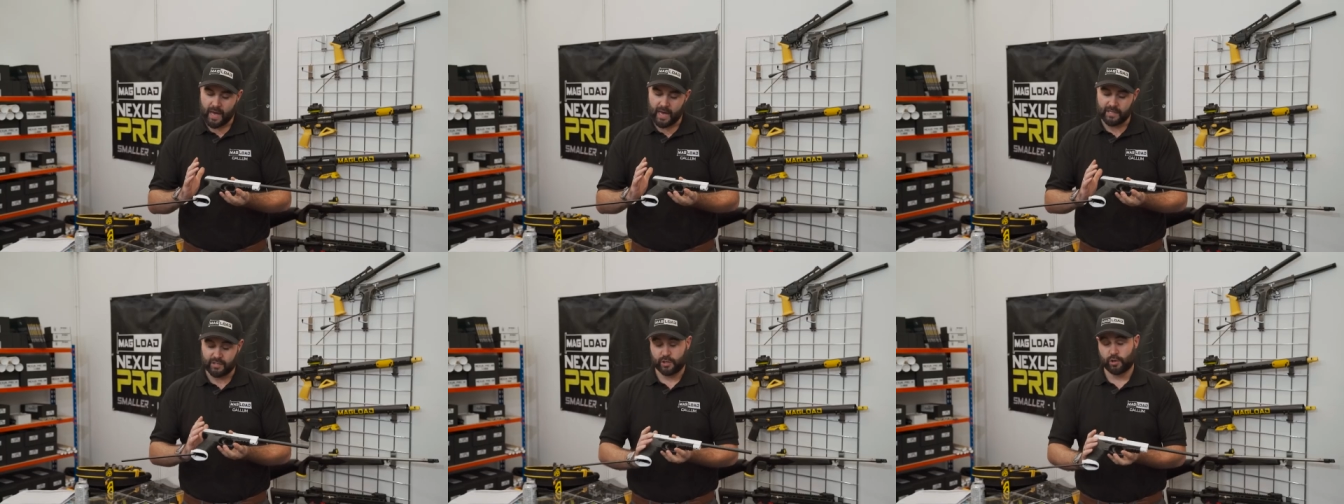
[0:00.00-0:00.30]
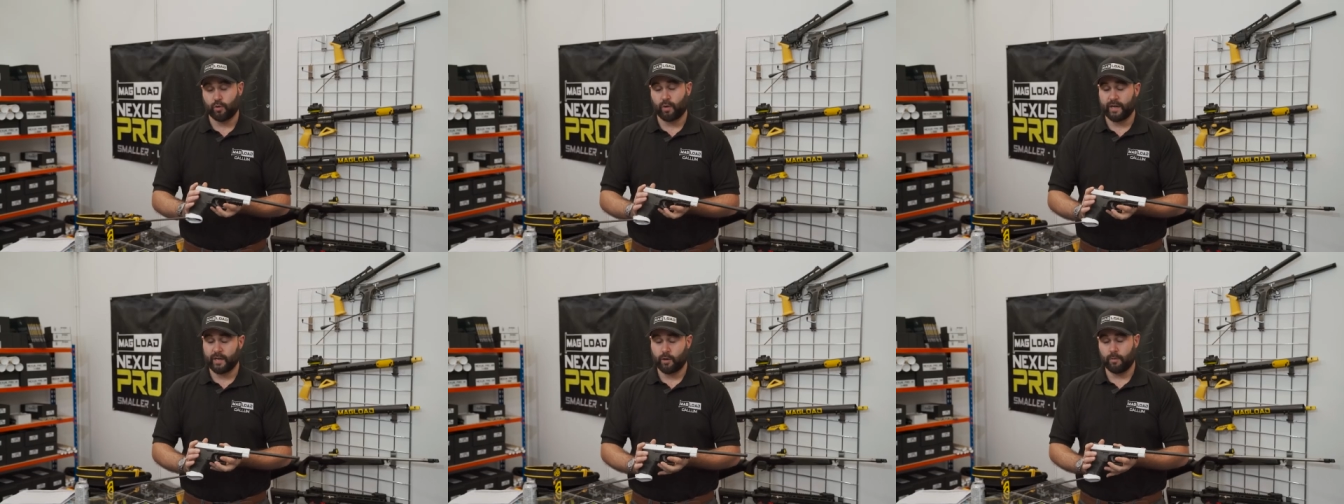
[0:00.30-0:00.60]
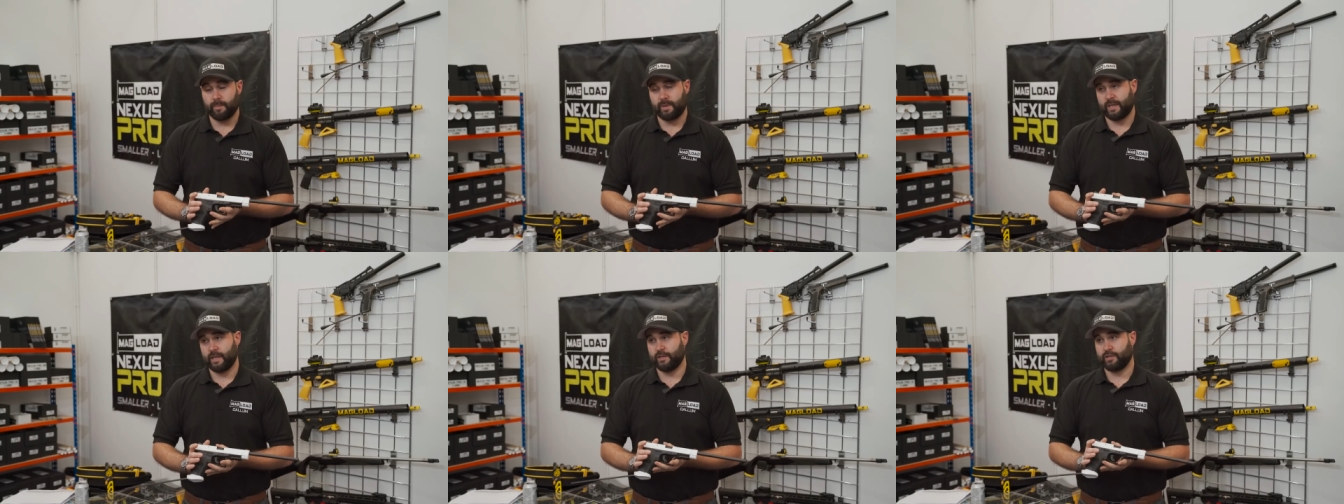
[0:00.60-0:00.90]
It's a great
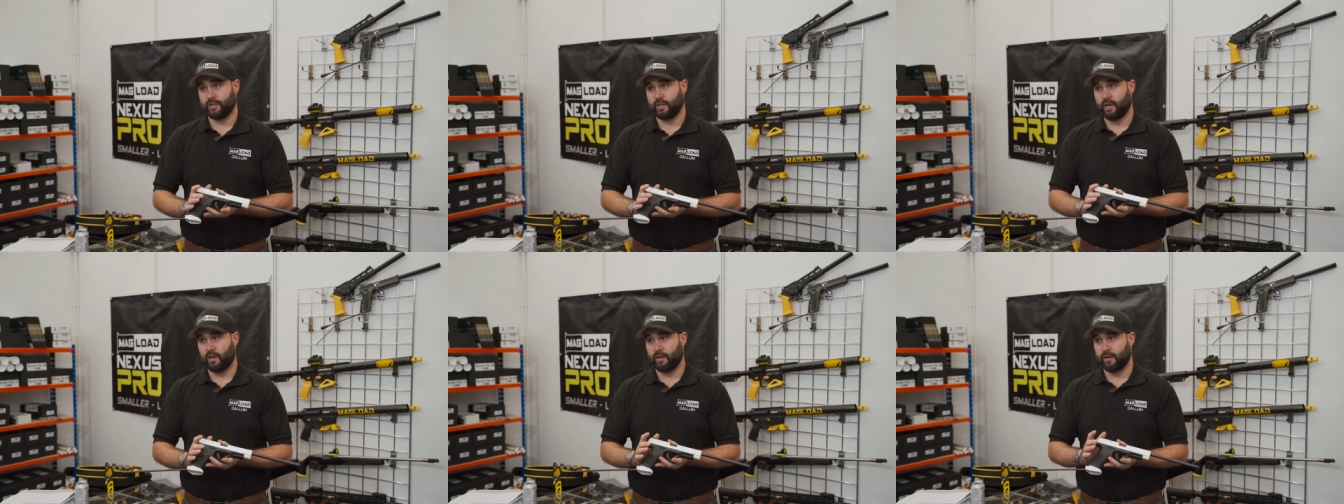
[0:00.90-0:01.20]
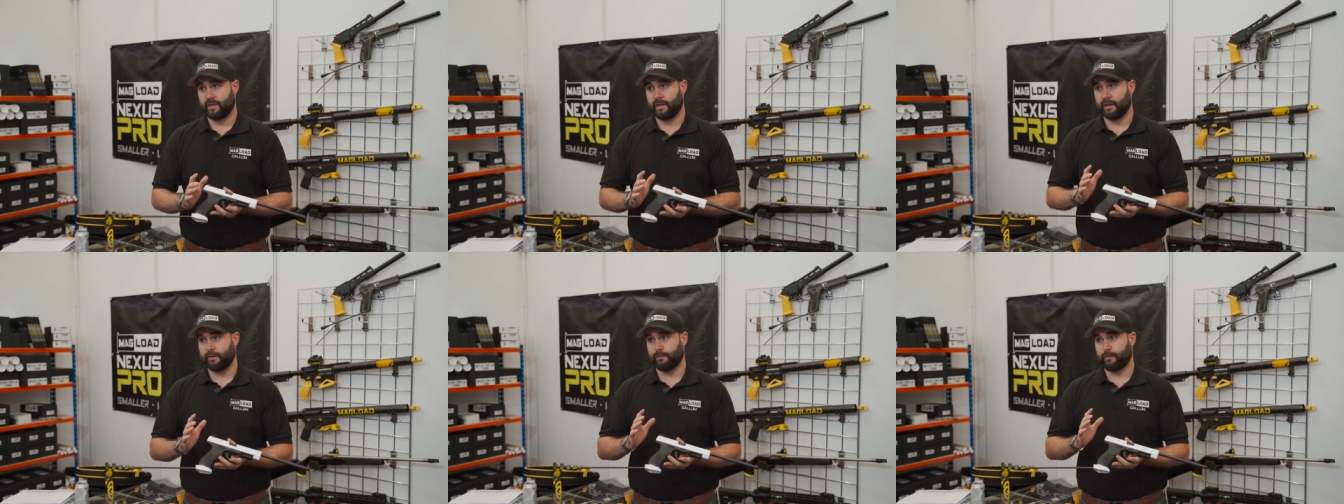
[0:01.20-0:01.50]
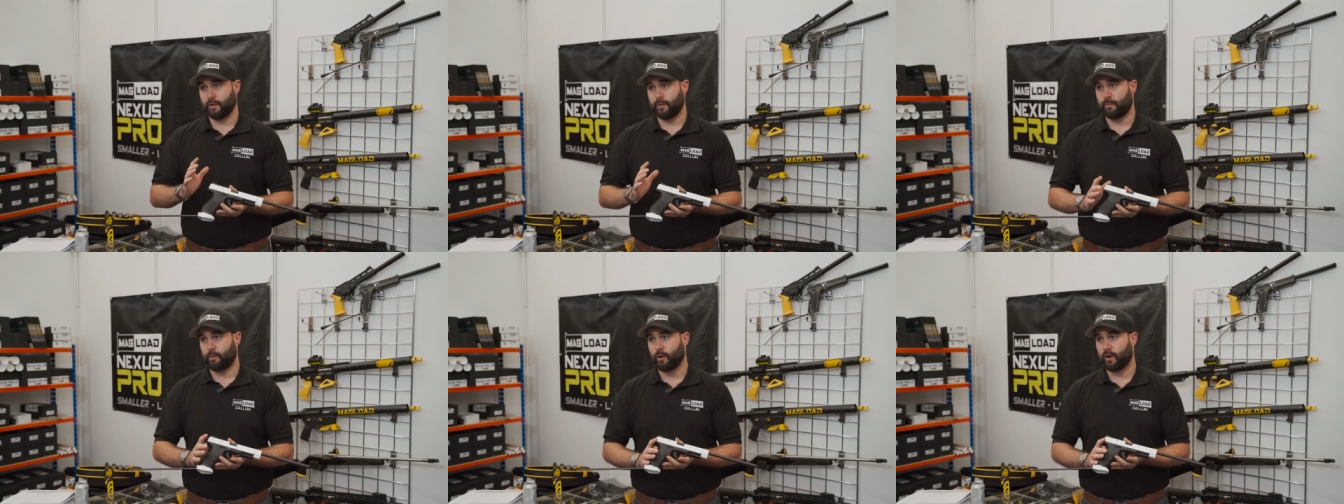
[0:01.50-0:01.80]
competition gun, I think,
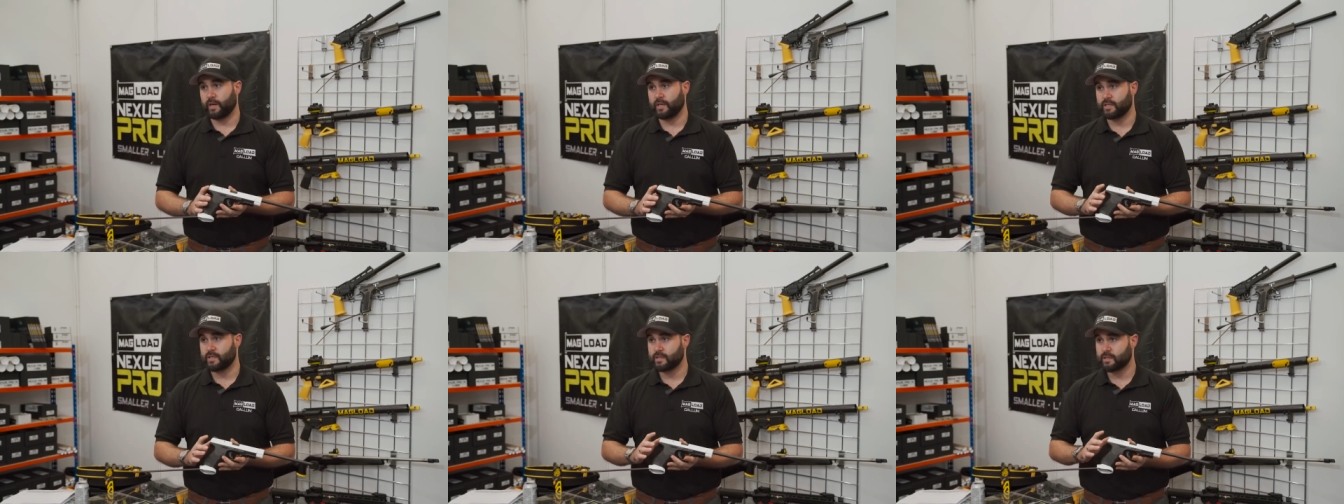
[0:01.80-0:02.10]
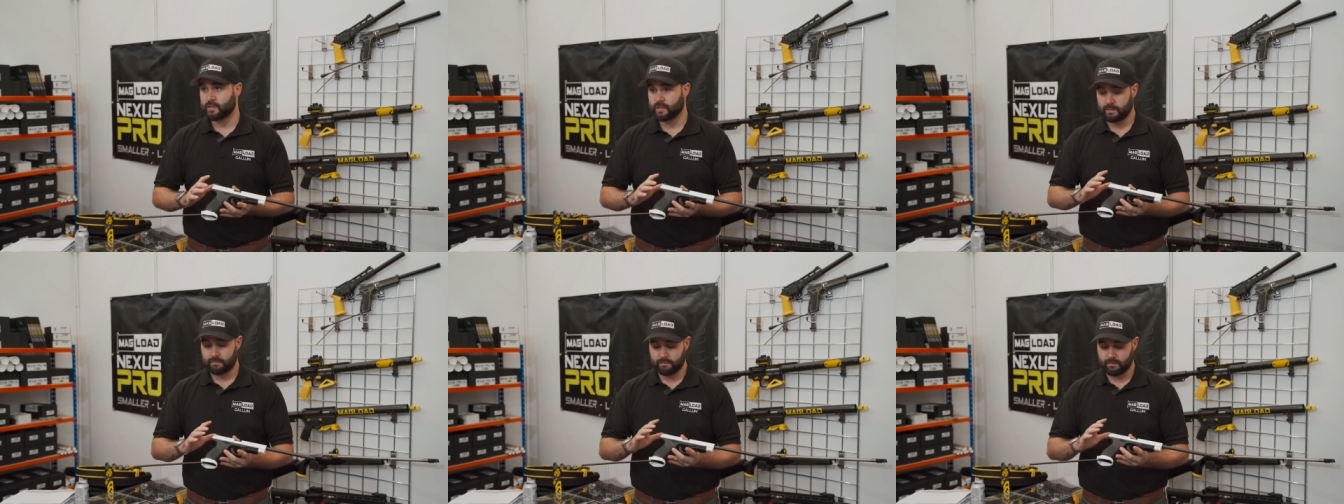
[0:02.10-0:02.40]
for the price.